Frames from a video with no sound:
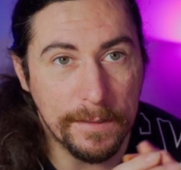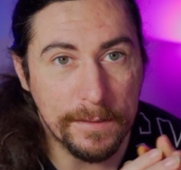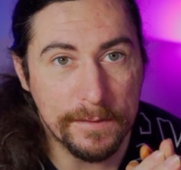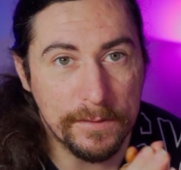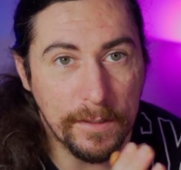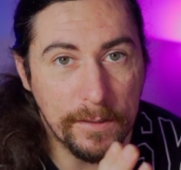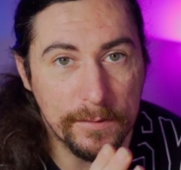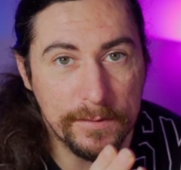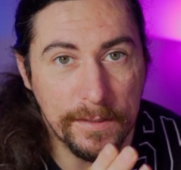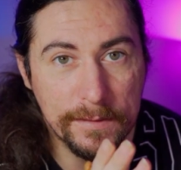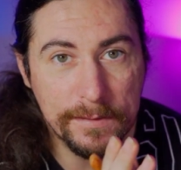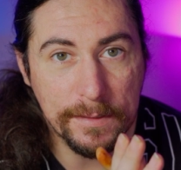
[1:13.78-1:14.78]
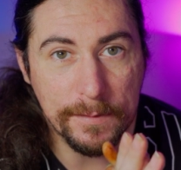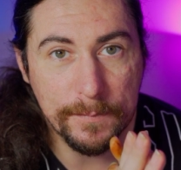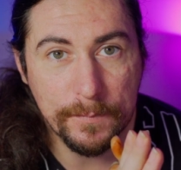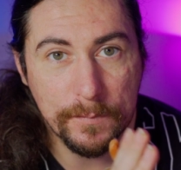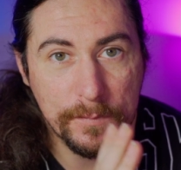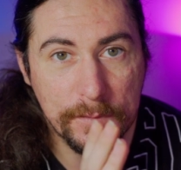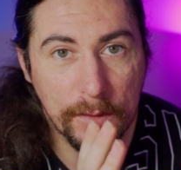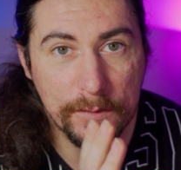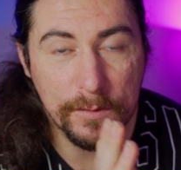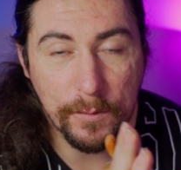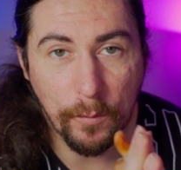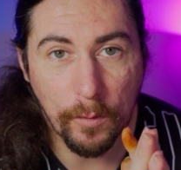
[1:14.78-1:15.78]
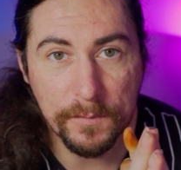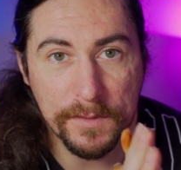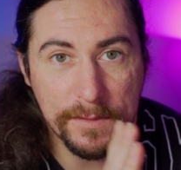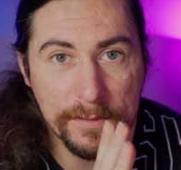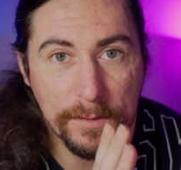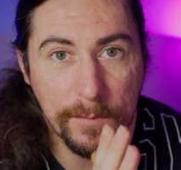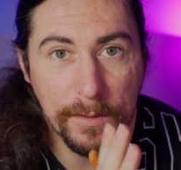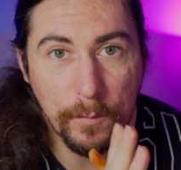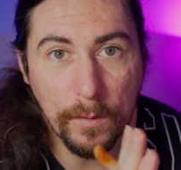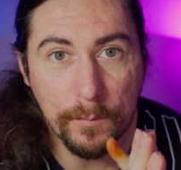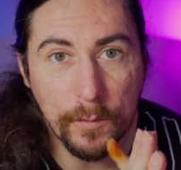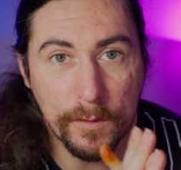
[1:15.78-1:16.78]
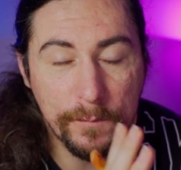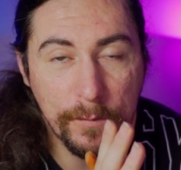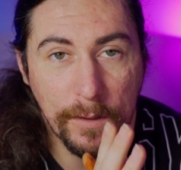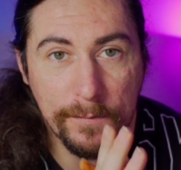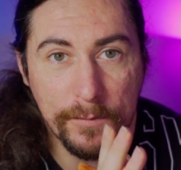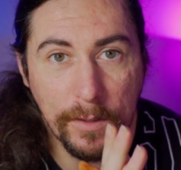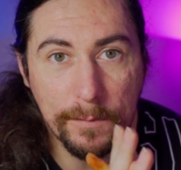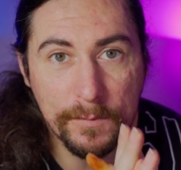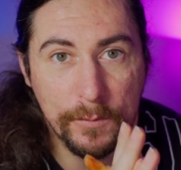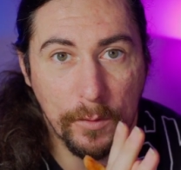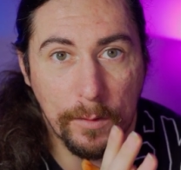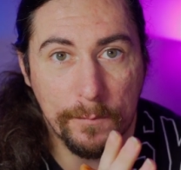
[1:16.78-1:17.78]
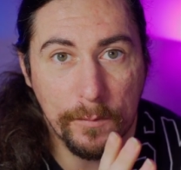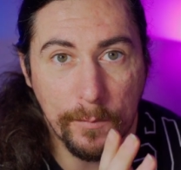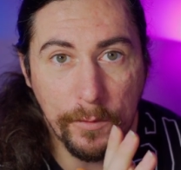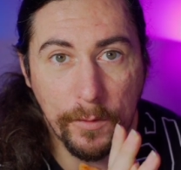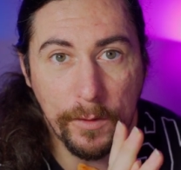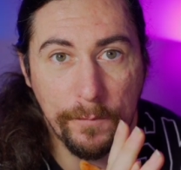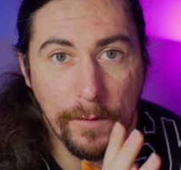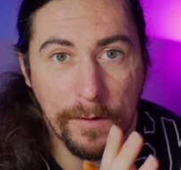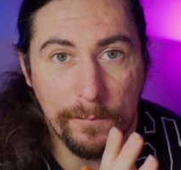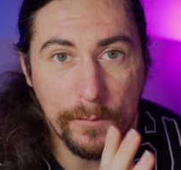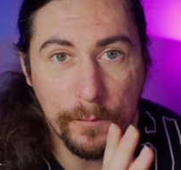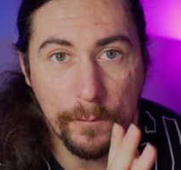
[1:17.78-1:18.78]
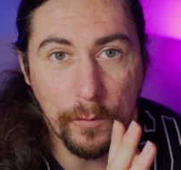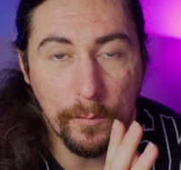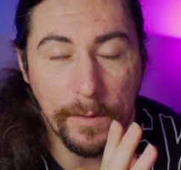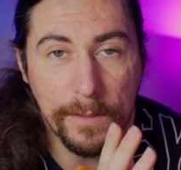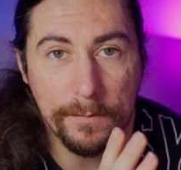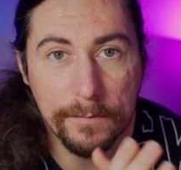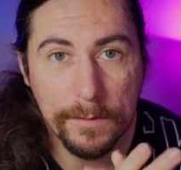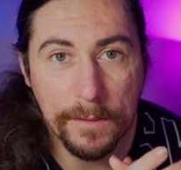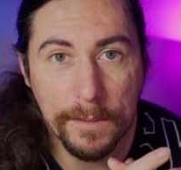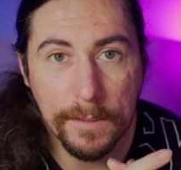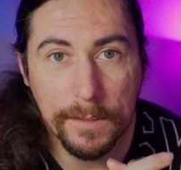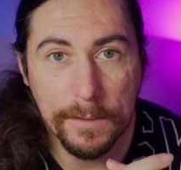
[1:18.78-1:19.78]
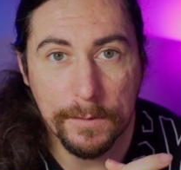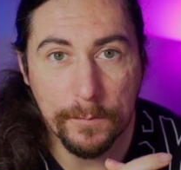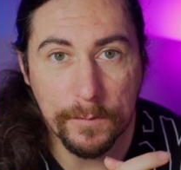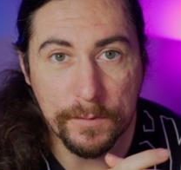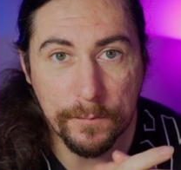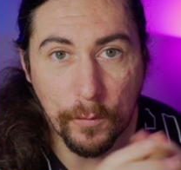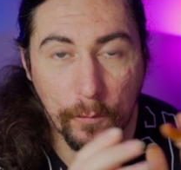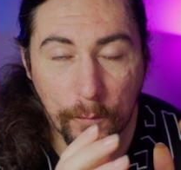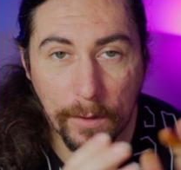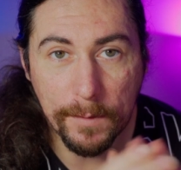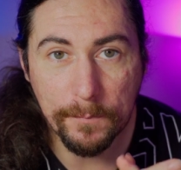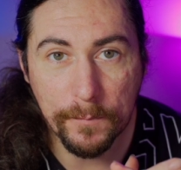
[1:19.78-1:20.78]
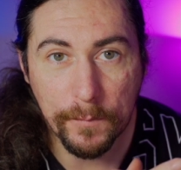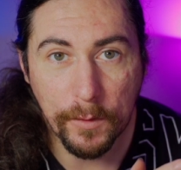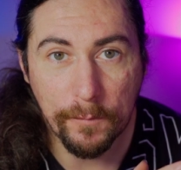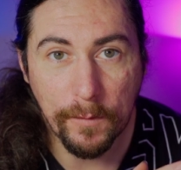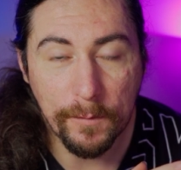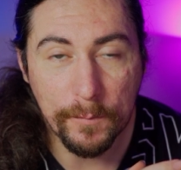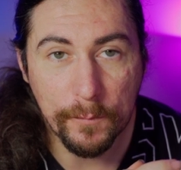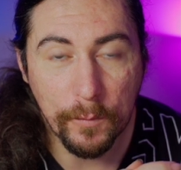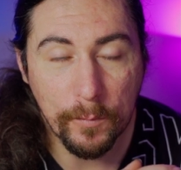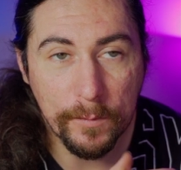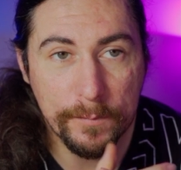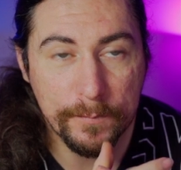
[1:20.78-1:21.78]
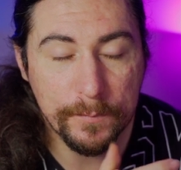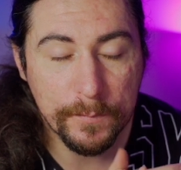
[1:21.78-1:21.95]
style sensor, so it's a crop sensor, about 1.5 times crop from a 35mm format, which full frame 35mm format.